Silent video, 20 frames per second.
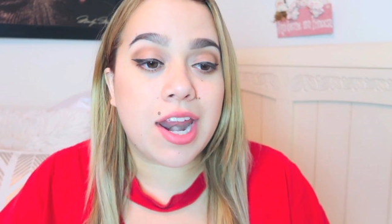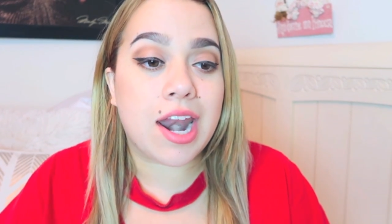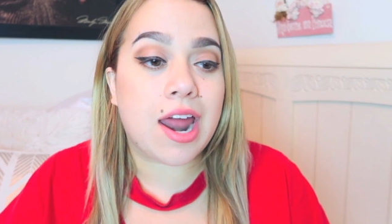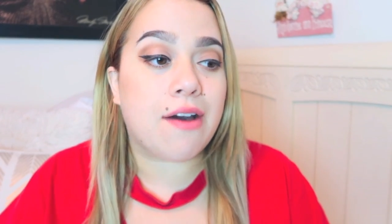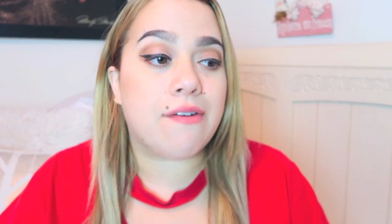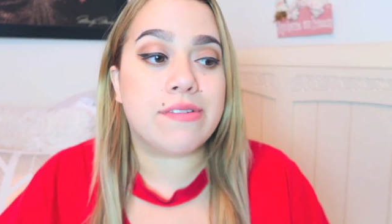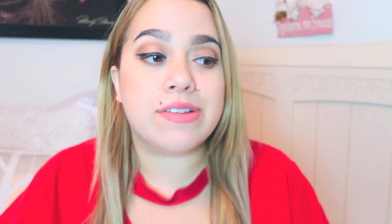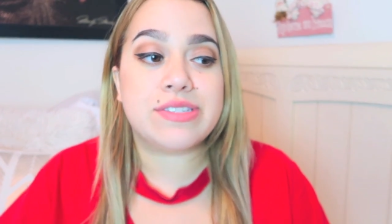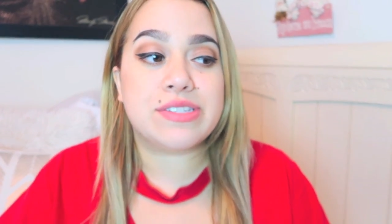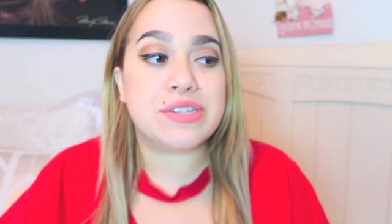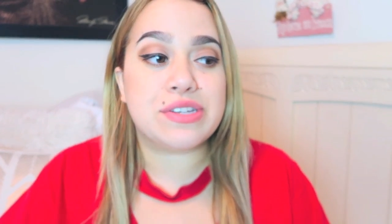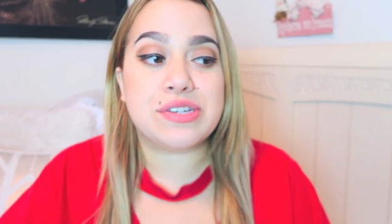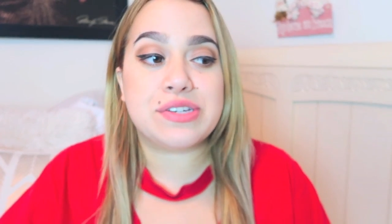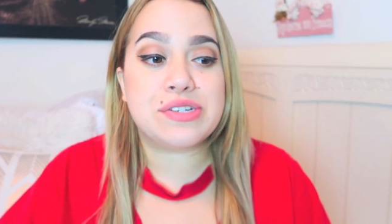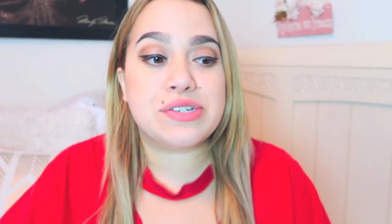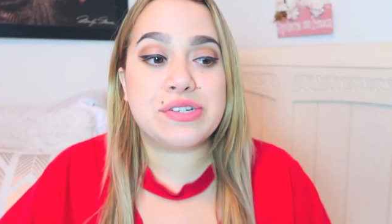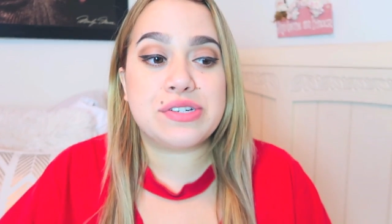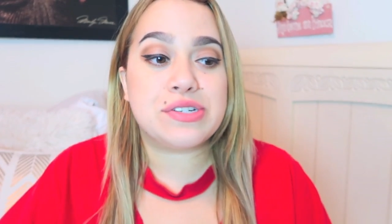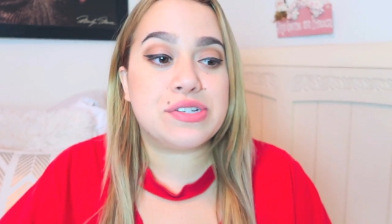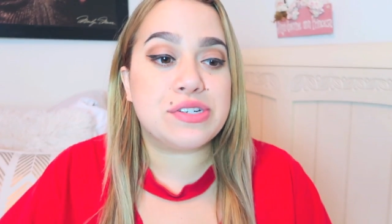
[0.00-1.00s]
And I was like,
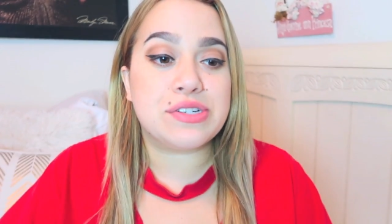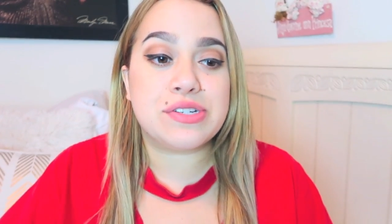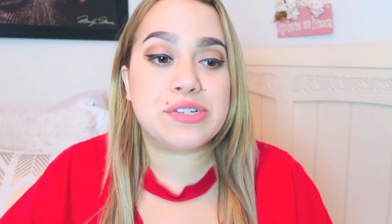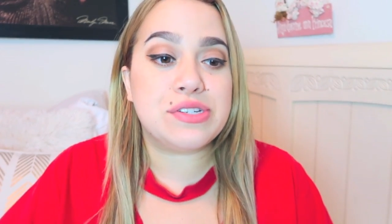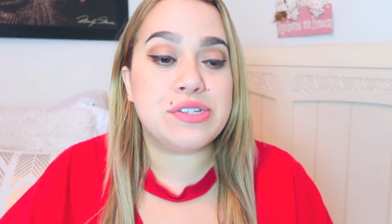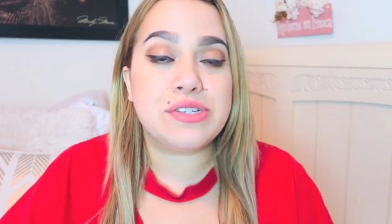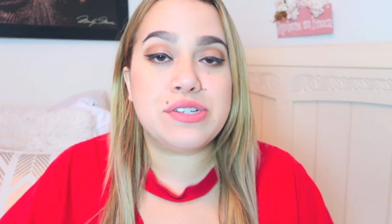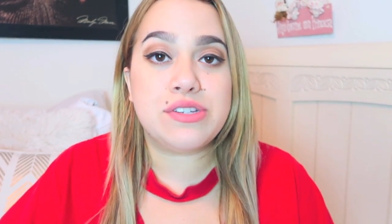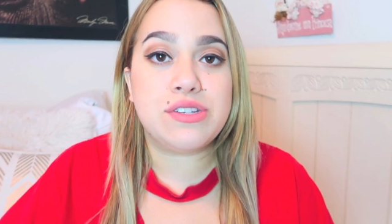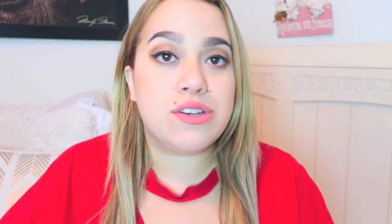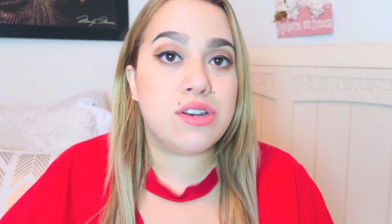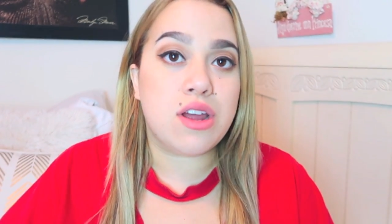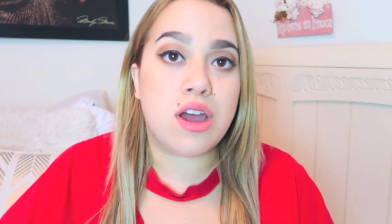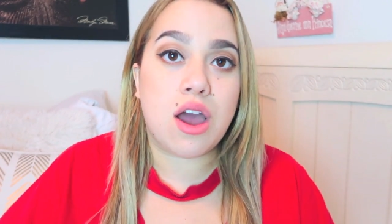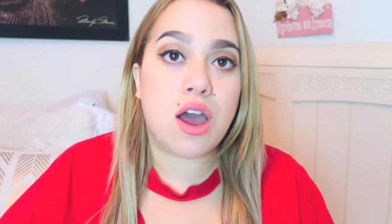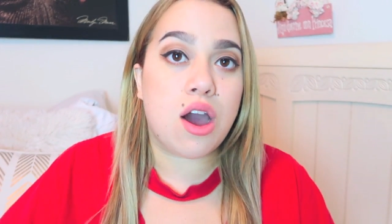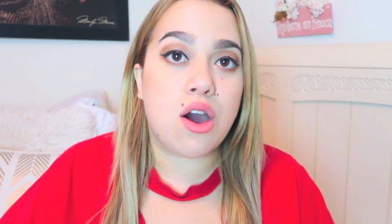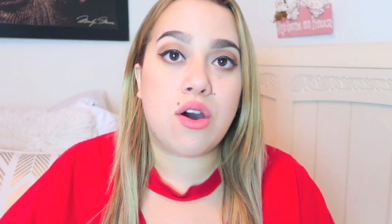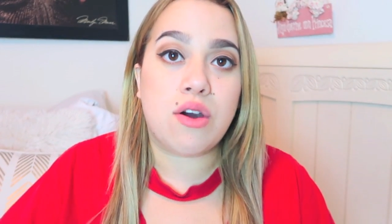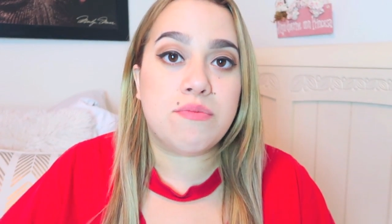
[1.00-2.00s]

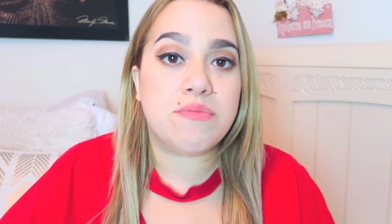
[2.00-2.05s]
no,